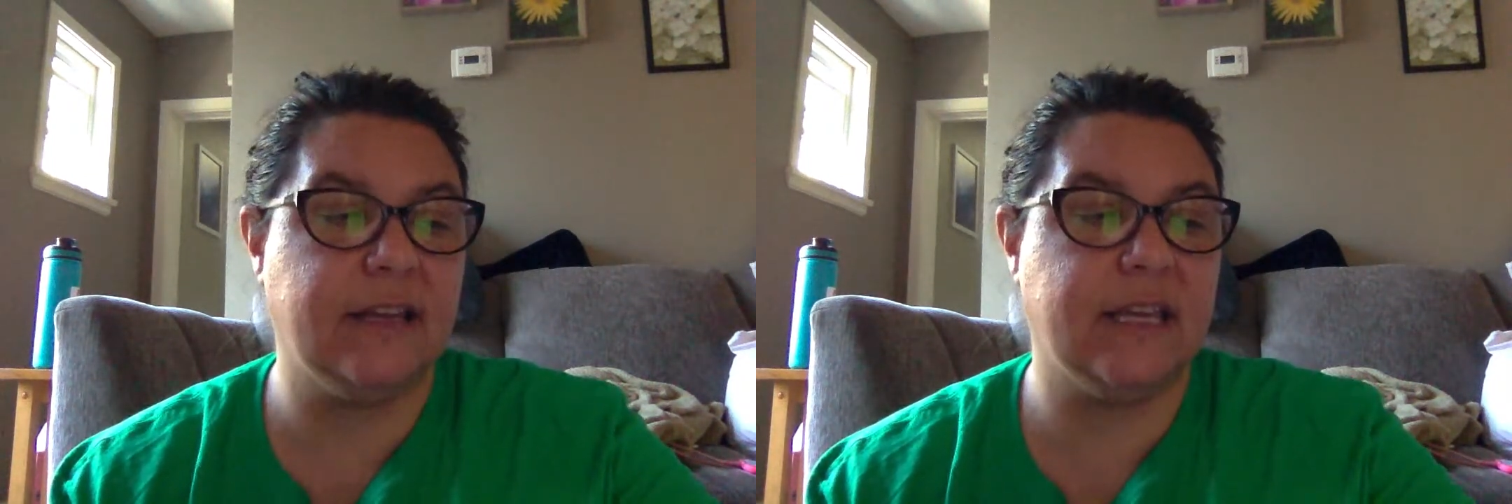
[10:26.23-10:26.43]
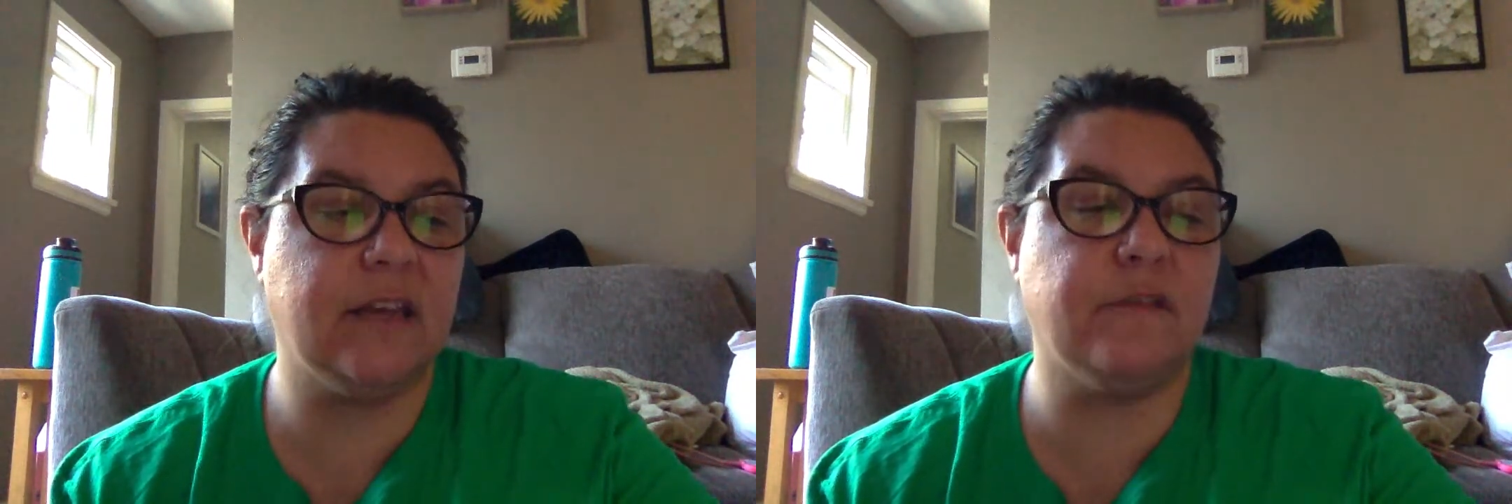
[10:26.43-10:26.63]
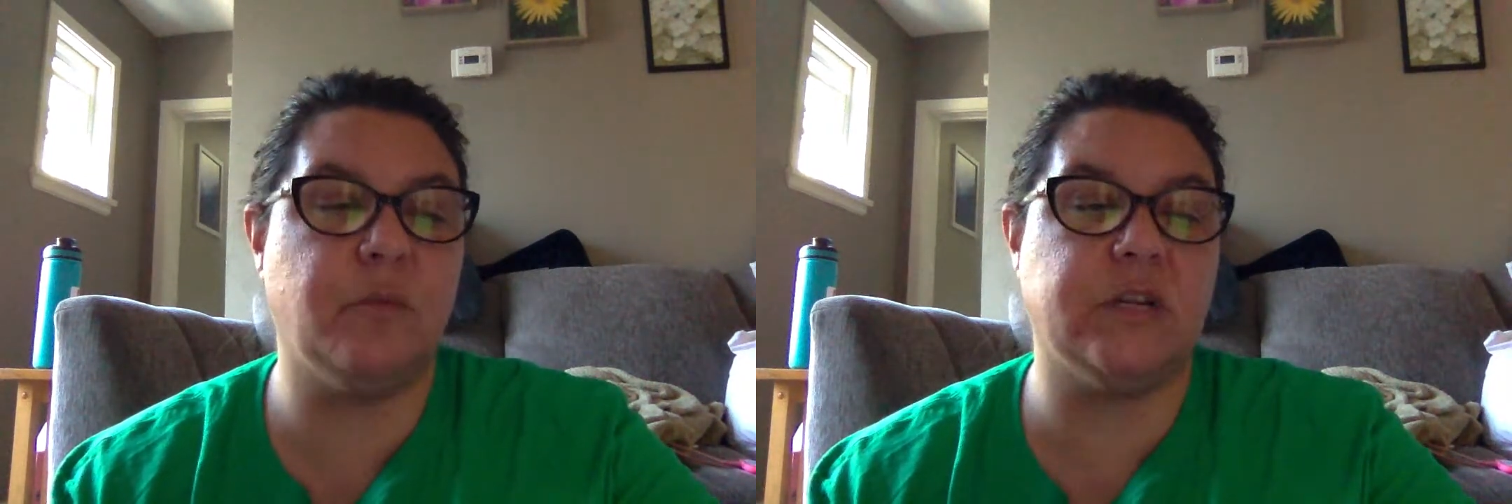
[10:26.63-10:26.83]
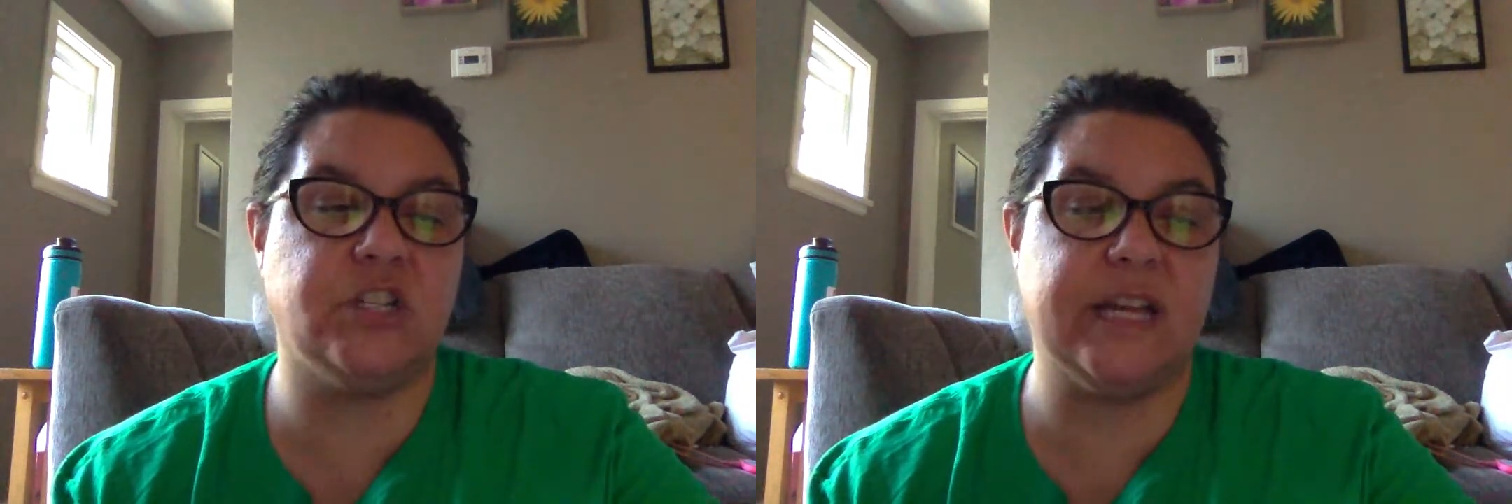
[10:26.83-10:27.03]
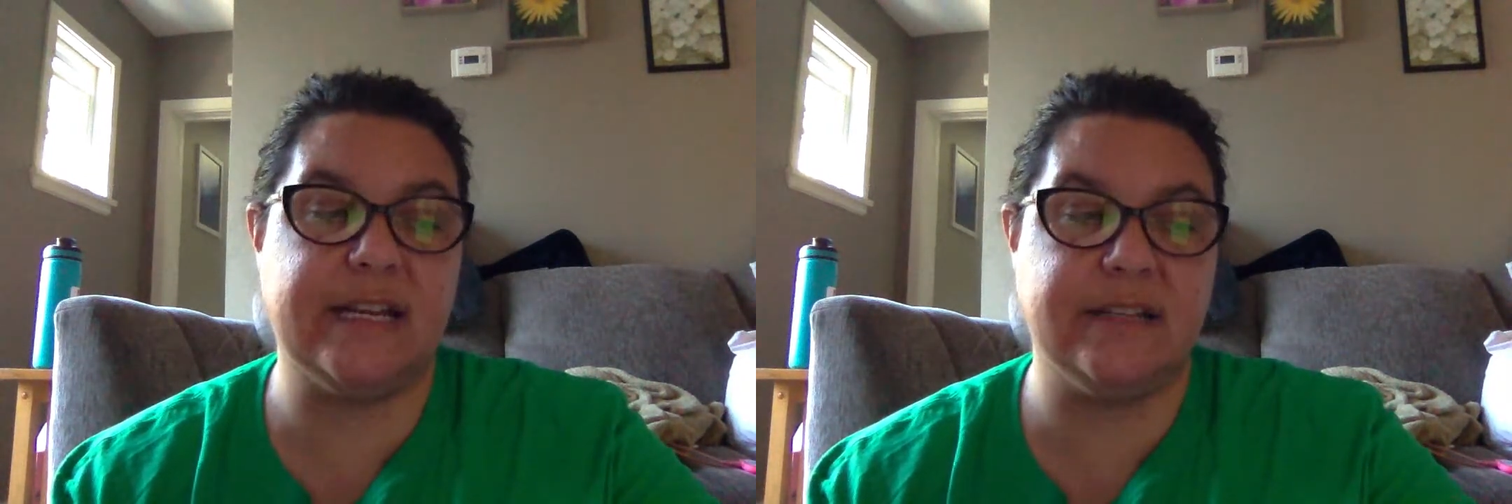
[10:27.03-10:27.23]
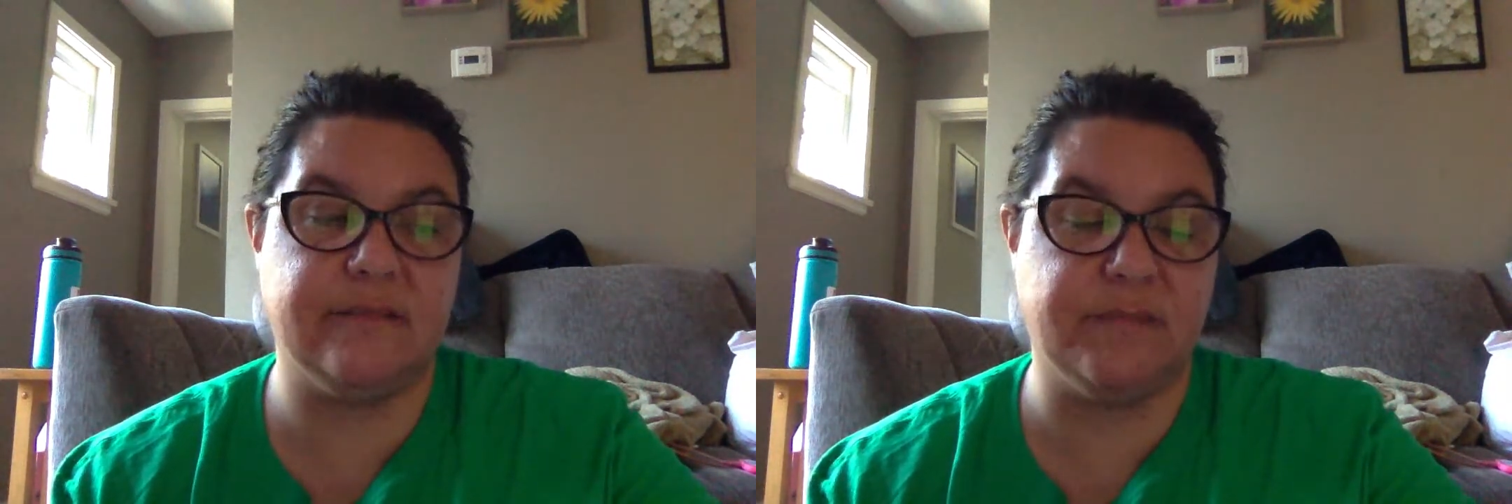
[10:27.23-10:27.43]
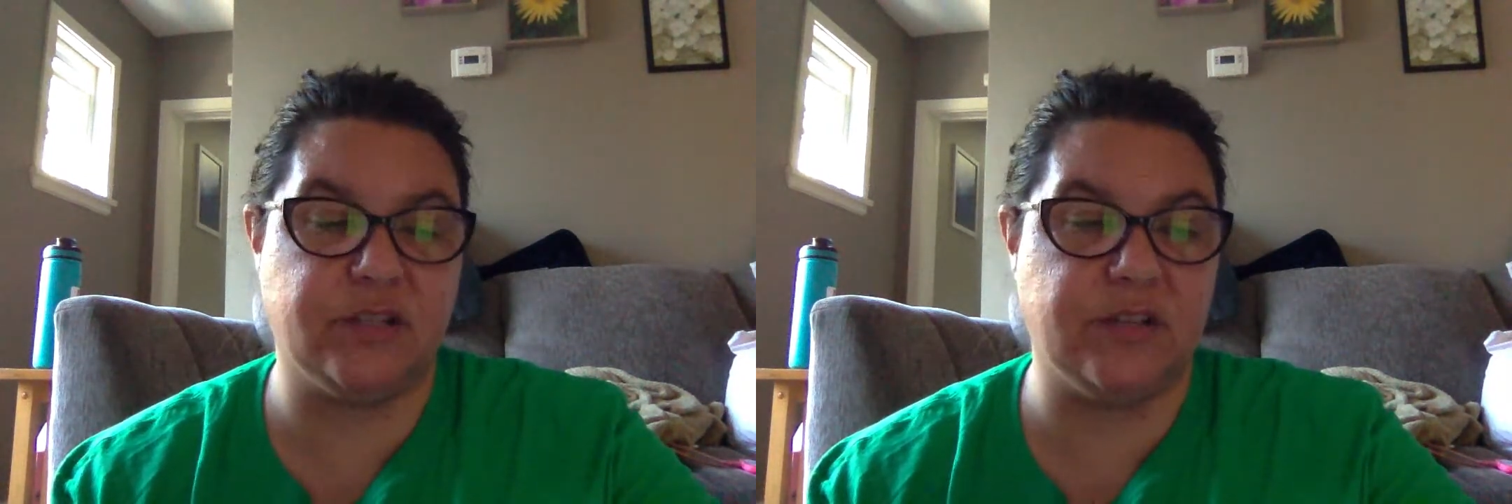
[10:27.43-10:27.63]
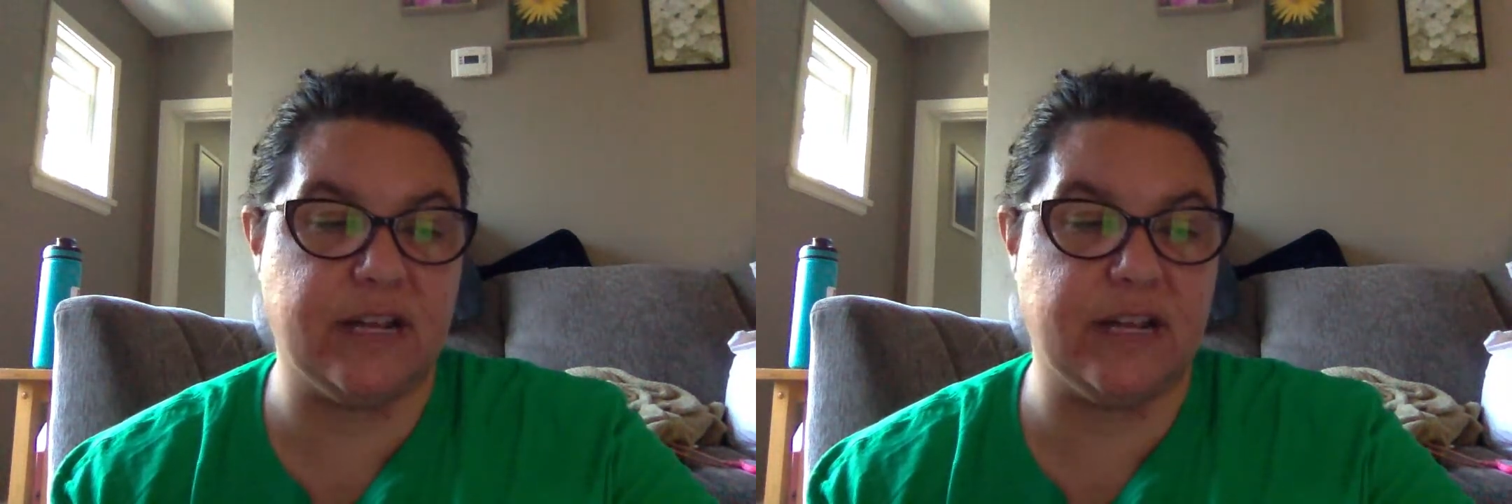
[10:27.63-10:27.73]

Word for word: Give him one, Janet, Mr.